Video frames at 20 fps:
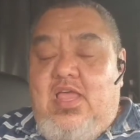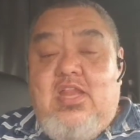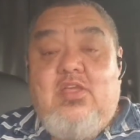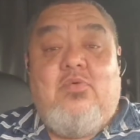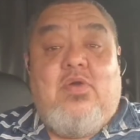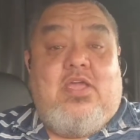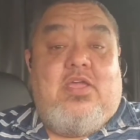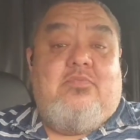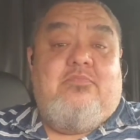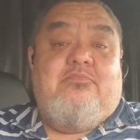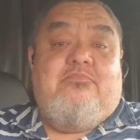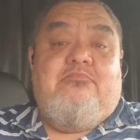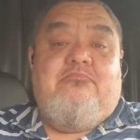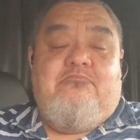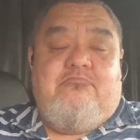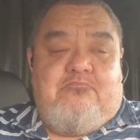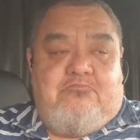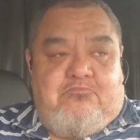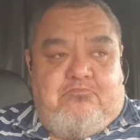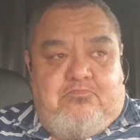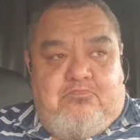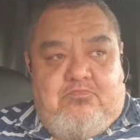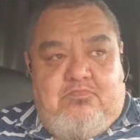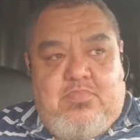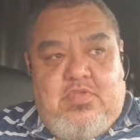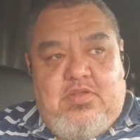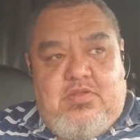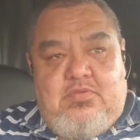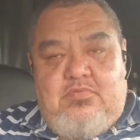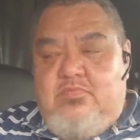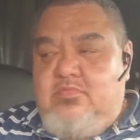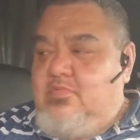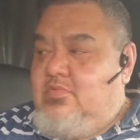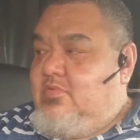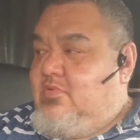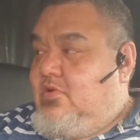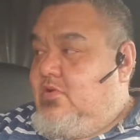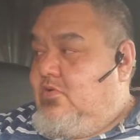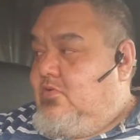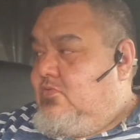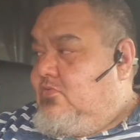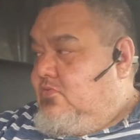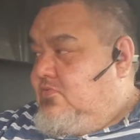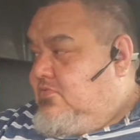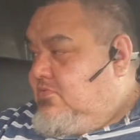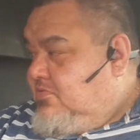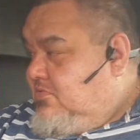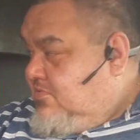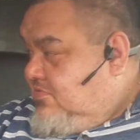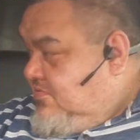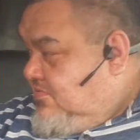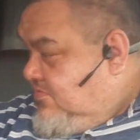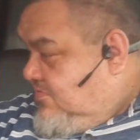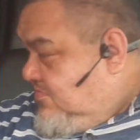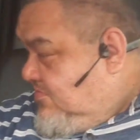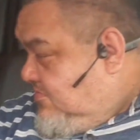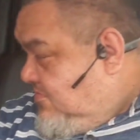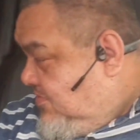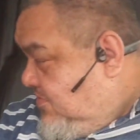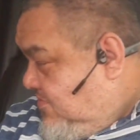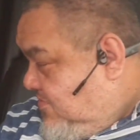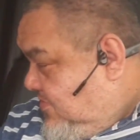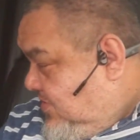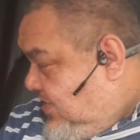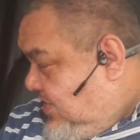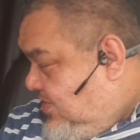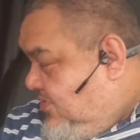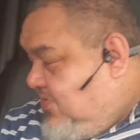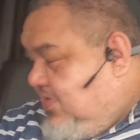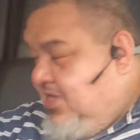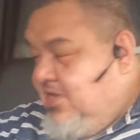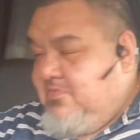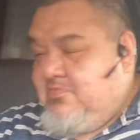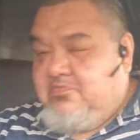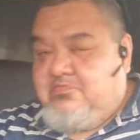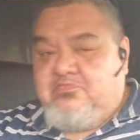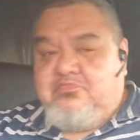Anyway, oh, you okay, doggy?